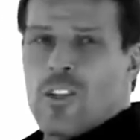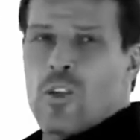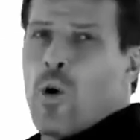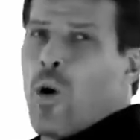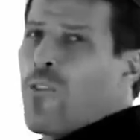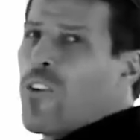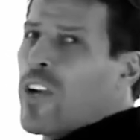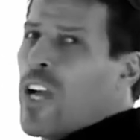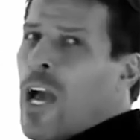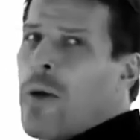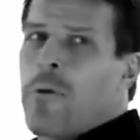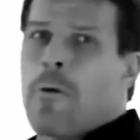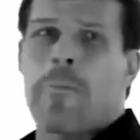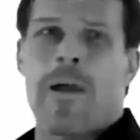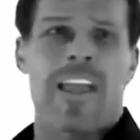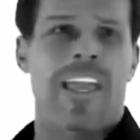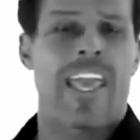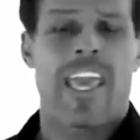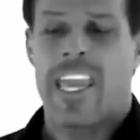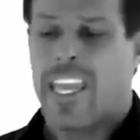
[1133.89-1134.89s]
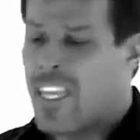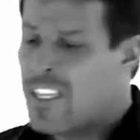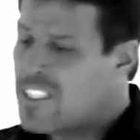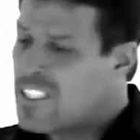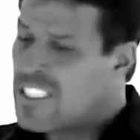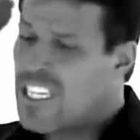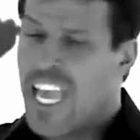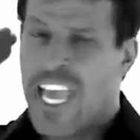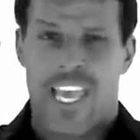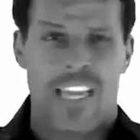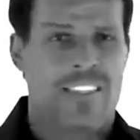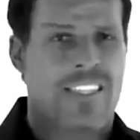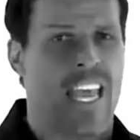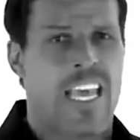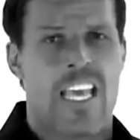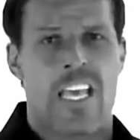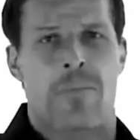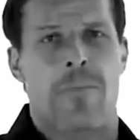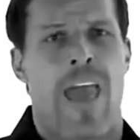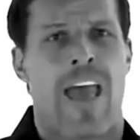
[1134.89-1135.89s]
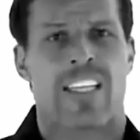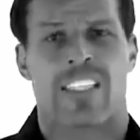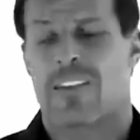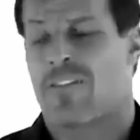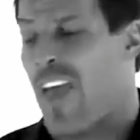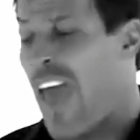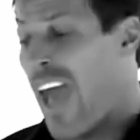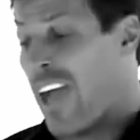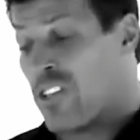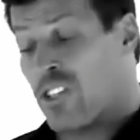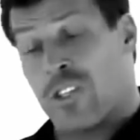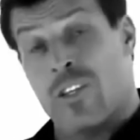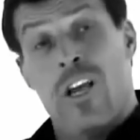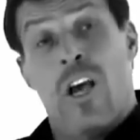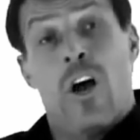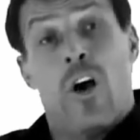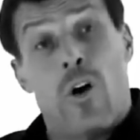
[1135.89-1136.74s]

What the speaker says: you overcome it by getting in state, taking massive action,